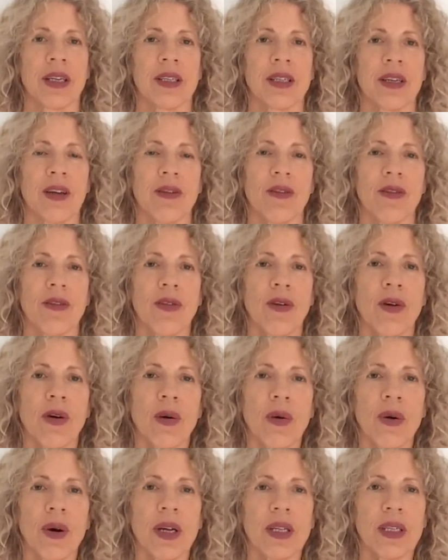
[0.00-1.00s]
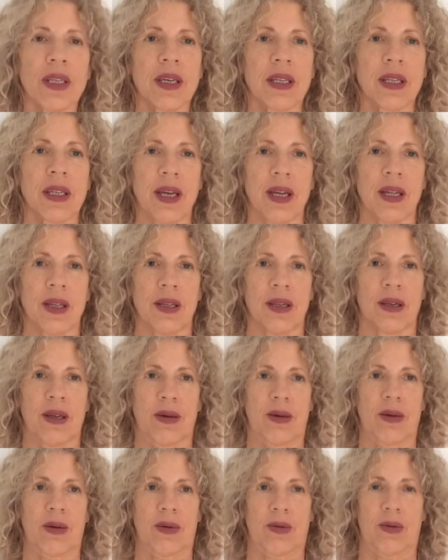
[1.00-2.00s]
So forward and then
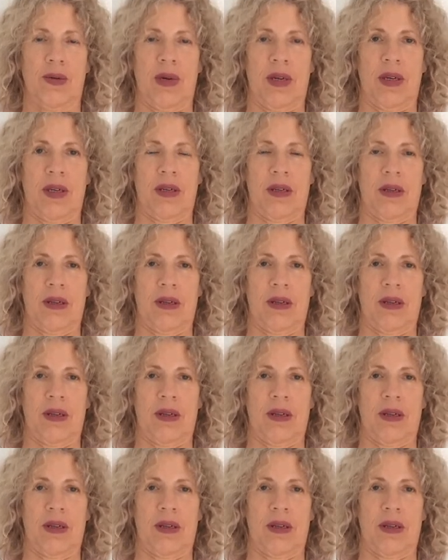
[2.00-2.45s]
1.